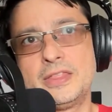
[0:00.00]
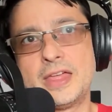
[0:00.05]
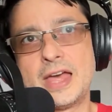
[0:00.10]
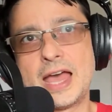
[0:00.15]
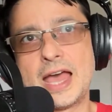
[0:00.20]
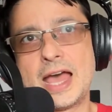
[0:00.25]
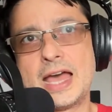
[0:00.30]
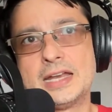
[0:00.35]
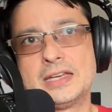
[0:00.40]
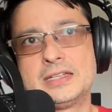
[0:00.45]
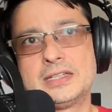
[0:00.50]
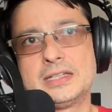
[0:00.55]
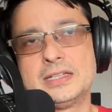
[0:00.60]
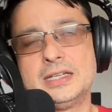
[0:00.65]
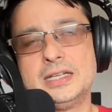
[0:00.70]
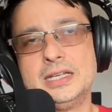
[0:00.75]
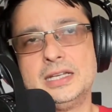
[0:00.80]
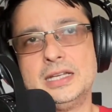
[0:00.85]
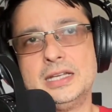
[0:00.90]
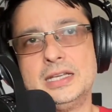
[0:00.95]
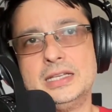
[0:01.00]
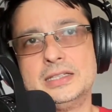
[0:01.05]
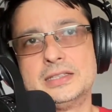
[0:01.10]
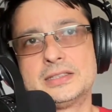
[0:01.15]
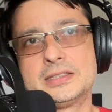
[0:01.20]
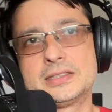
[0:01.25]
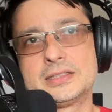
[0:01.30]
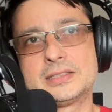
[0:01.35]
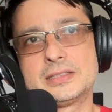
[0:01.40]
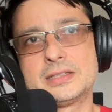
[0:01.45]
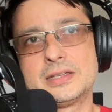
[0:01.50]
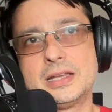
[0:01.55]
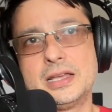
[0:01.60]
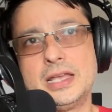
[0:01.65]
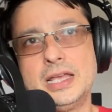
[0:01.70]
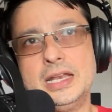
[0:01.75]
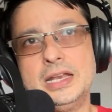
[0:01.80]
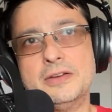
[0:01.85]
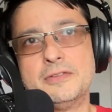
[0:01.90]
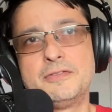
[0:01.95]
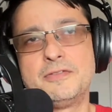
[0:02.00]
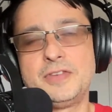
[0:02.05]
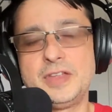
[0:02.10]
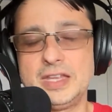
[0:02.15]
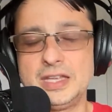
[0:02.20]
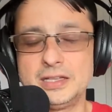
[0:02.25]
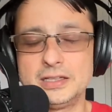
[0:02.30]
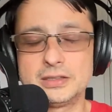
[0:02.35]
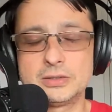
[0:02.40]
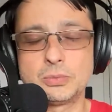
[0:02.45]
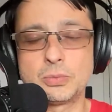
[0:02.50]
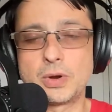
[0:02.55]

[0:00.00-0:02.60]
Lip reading: that is in a field